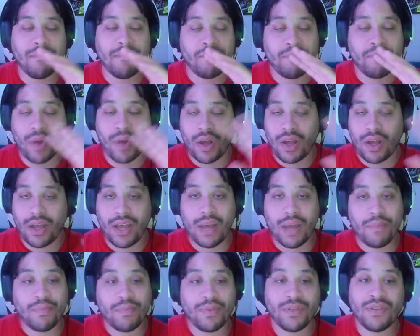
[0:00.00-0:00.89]
But
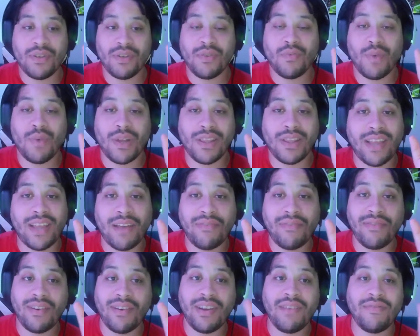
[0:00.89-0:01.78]
episode one
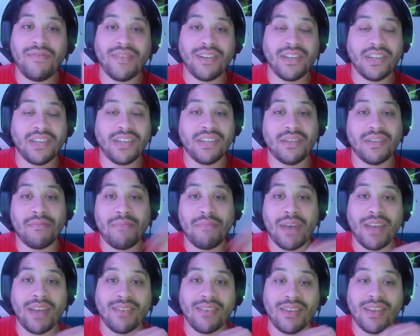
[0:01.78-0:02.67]
definitely finishes
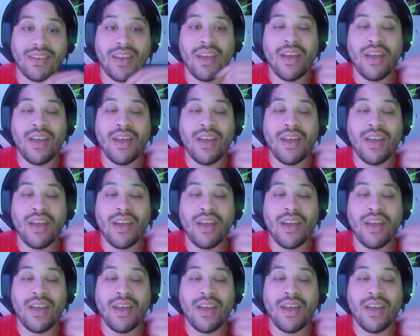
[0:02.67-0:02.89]
amazing.